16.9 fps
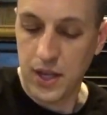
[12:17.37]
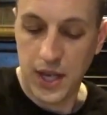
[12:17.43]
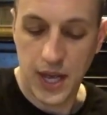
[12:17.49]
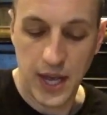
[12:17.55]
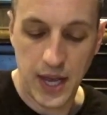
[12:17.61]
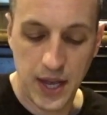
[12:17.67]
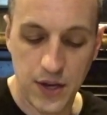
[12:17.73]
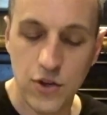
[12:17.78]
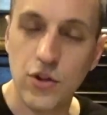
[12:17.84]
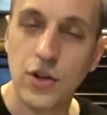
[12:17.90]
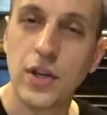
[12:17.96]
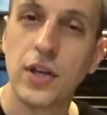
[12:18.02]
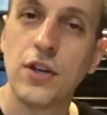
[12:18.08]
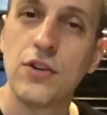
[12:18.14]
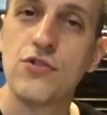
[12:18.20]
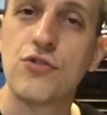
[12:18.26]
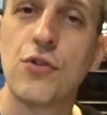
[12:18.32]
And you
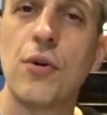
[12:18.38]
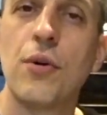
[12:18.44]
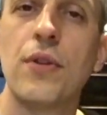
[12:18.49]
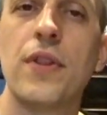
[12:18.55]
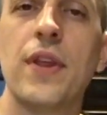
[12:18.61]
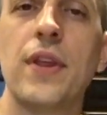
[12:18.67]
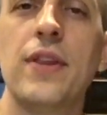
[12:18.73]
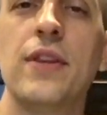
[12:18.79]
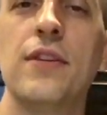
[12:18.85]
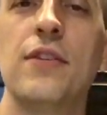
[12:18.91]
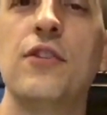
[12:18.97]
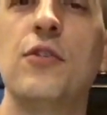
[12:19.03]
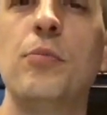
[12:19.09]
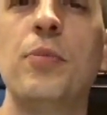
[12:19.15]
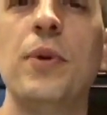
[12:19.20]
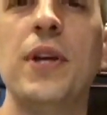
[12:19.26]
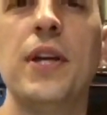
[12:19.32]
can control the, the
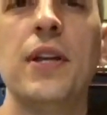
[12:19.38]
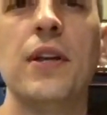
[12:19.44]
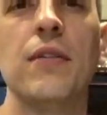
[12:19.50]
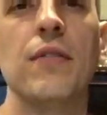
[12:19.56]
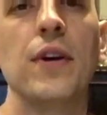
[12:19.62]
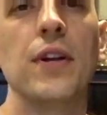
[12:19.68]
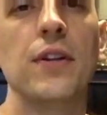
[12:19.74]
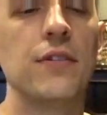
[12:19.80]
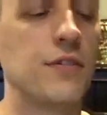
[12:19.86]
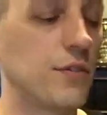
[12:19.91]
speed of it.